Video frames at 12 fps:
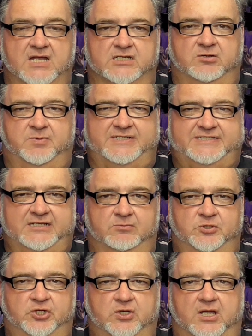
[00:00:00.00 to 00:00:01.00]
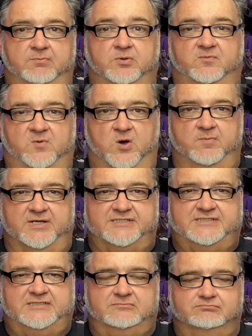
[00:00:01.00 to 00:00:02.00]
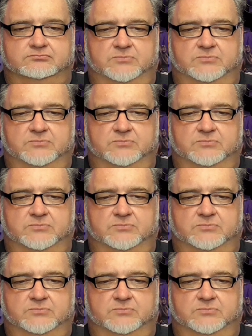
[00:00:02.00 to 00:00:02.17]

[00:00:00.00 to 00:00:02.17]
to be similar in performance.